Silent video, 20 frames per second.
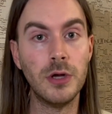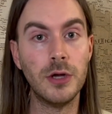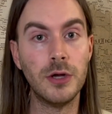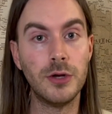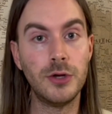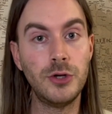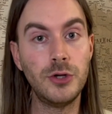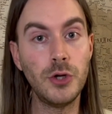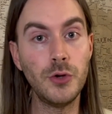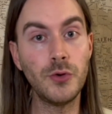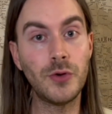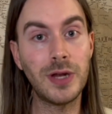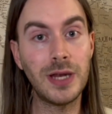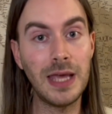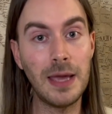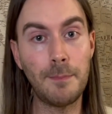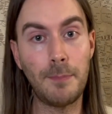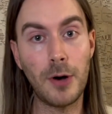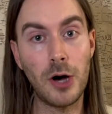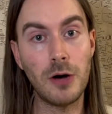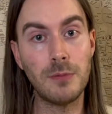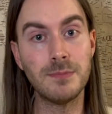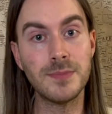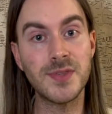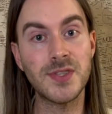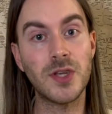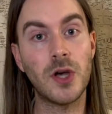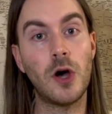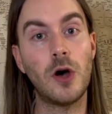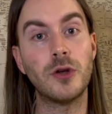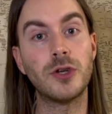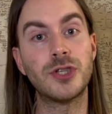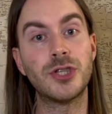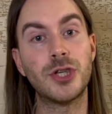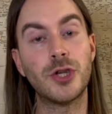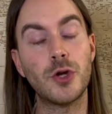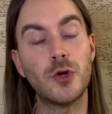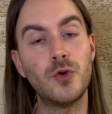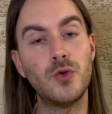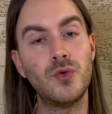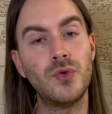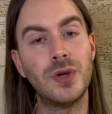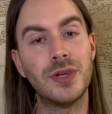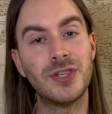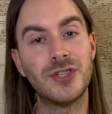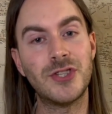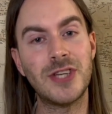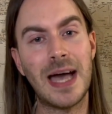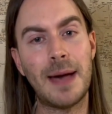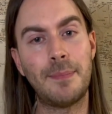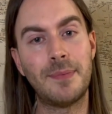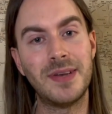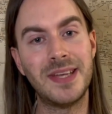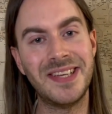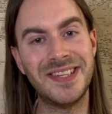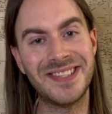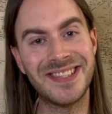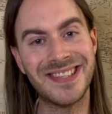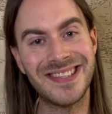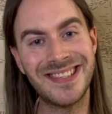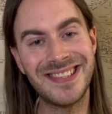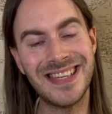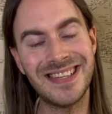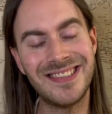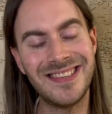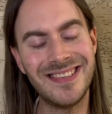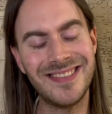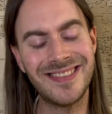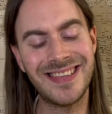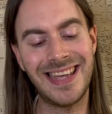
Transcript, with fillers: nuclear bombs on two Japanese cities,